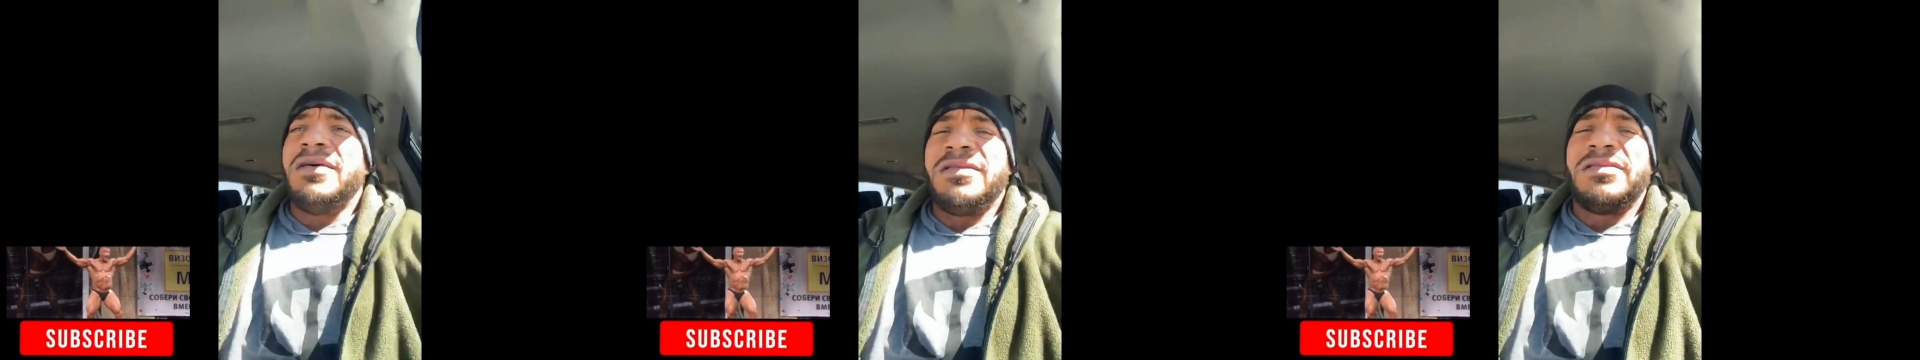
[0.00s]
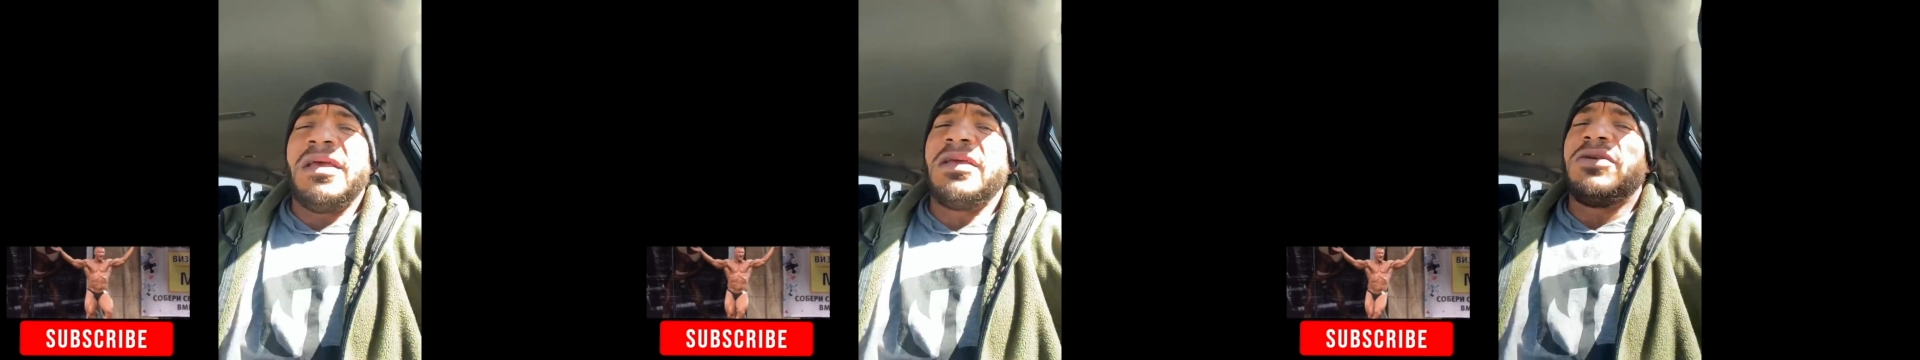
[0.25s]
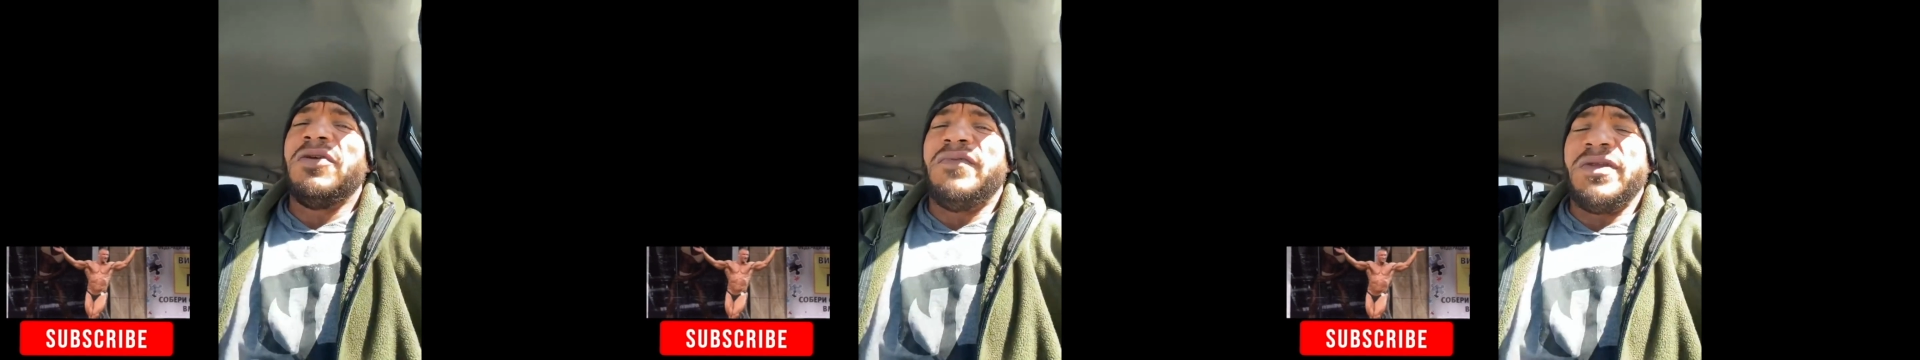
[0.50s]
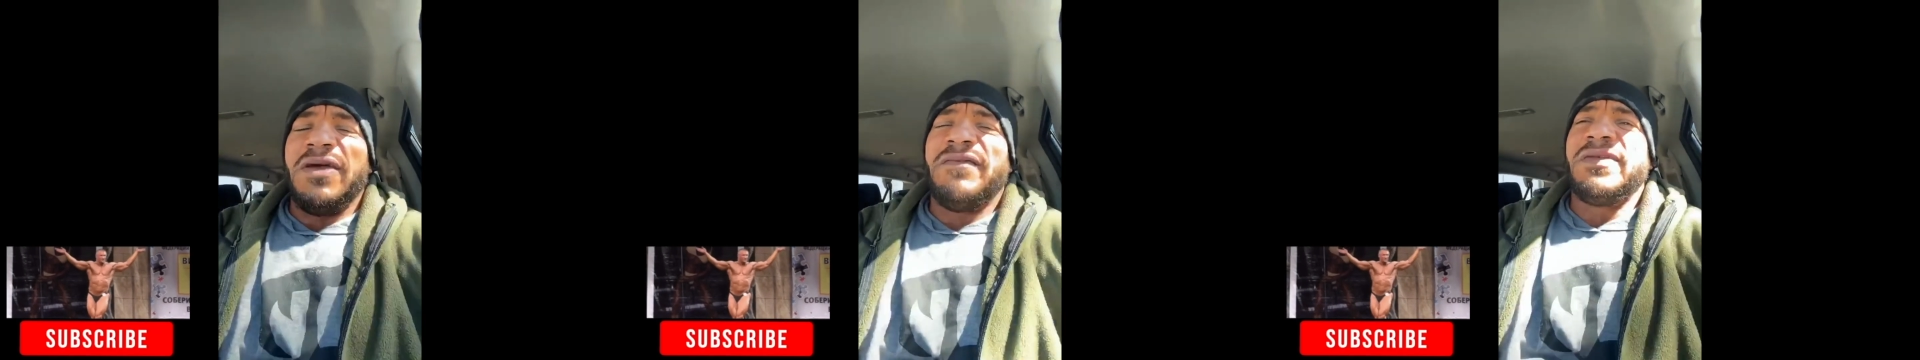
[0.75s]
thank you
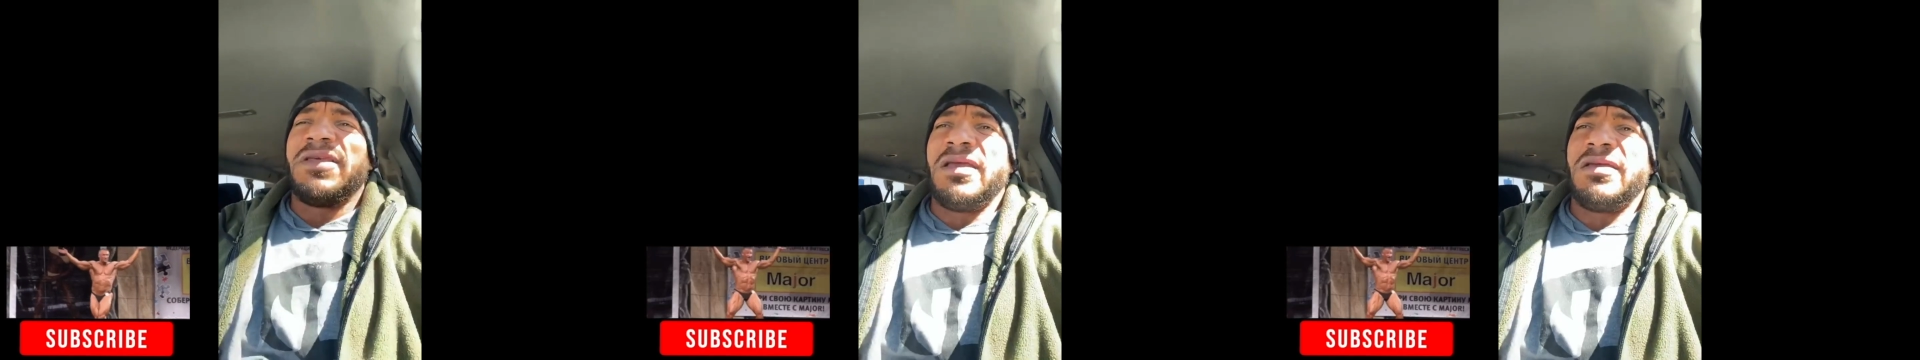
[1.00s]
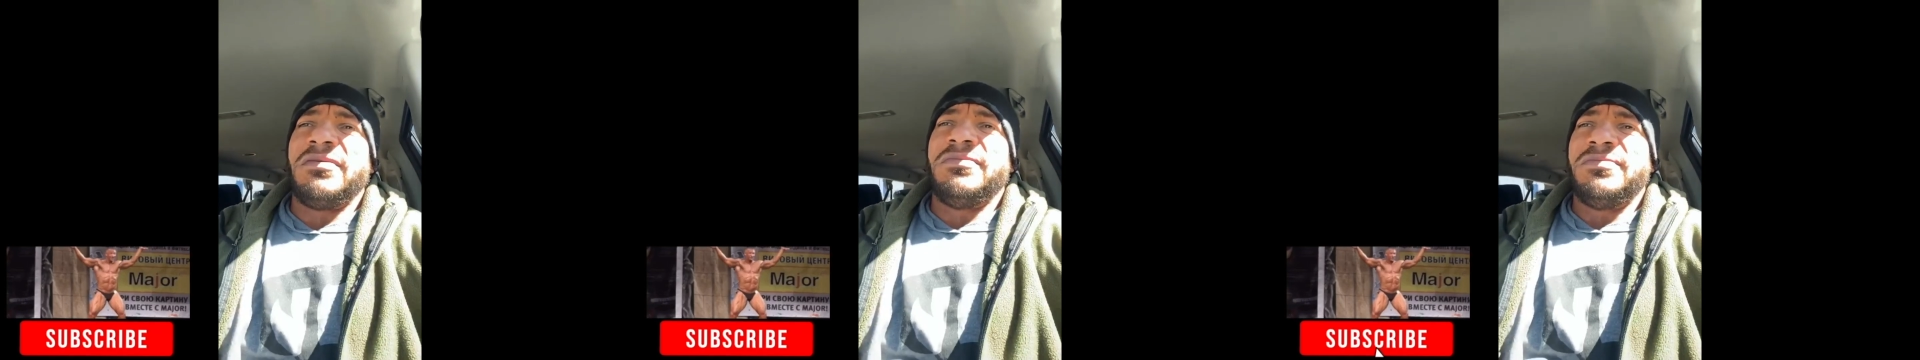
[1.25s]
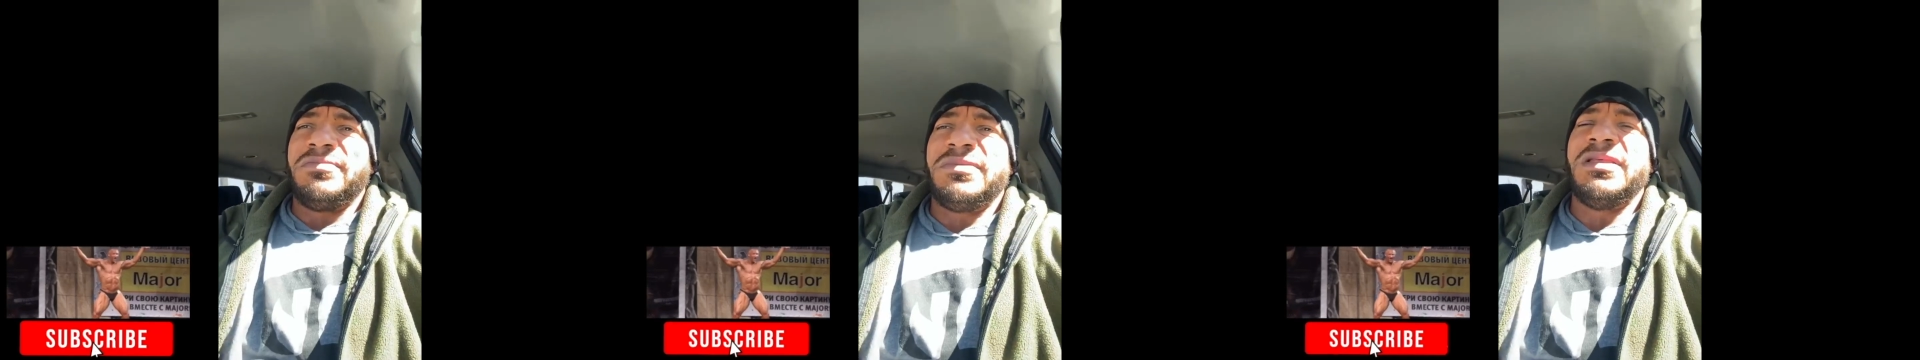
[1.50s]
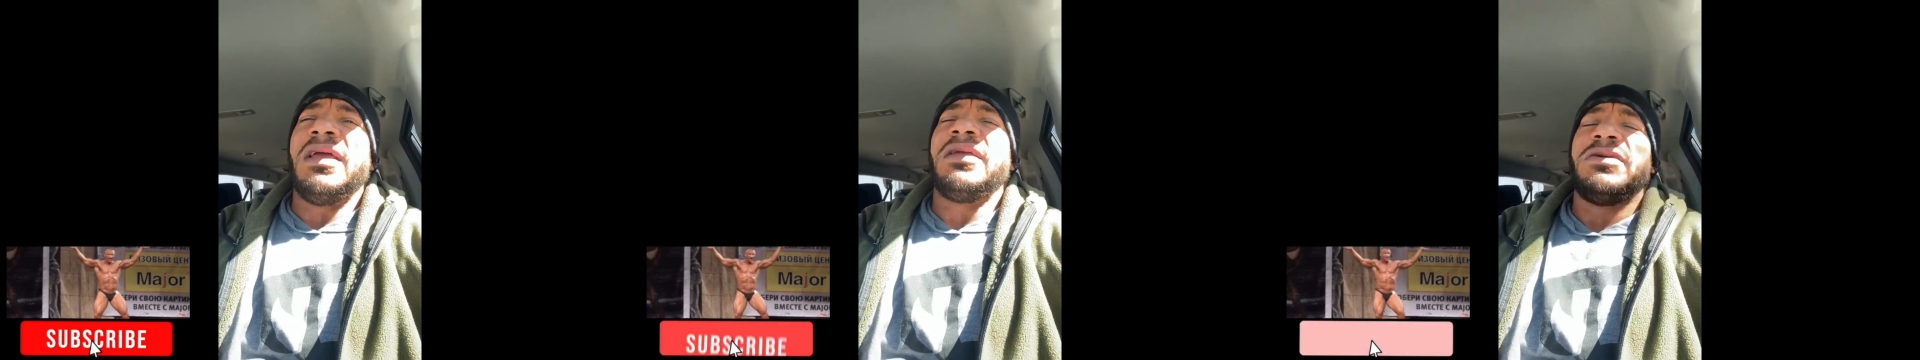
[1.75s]
for everything.
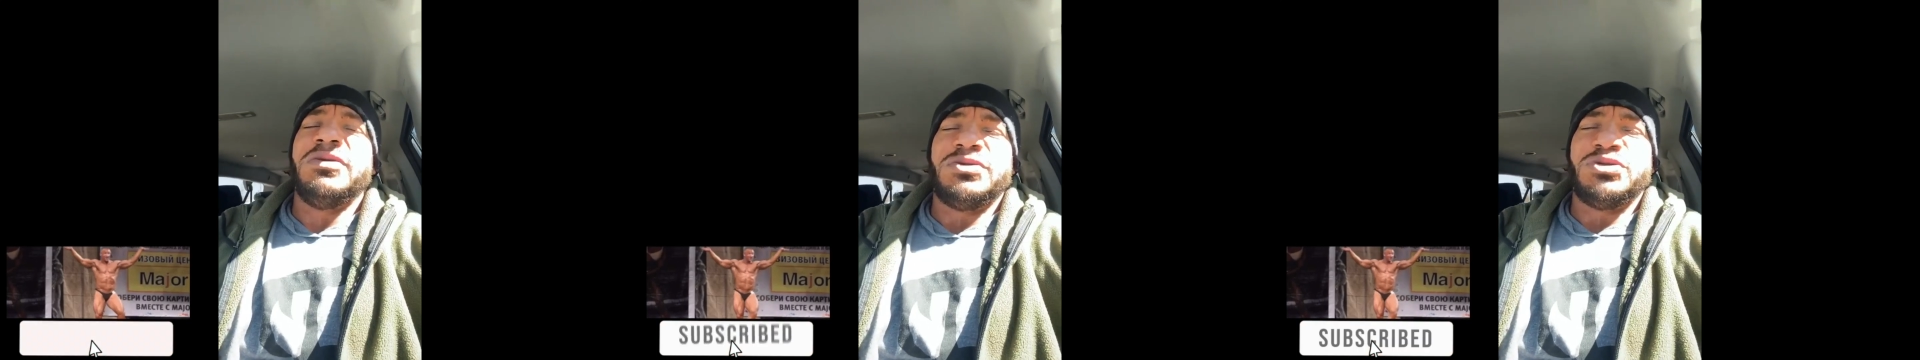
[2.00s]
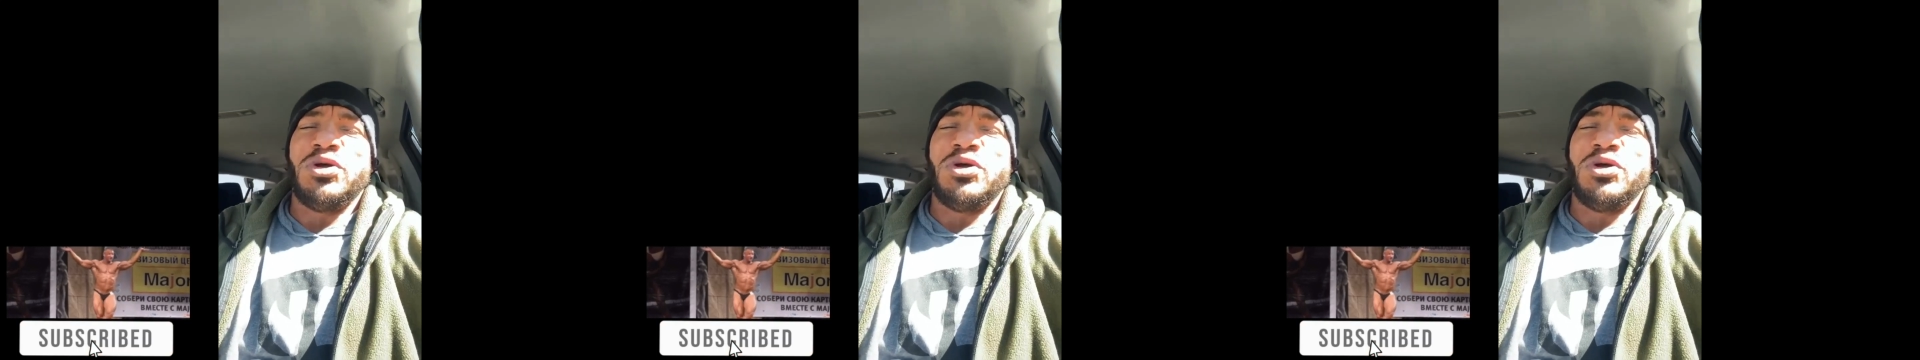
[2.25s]
Thank you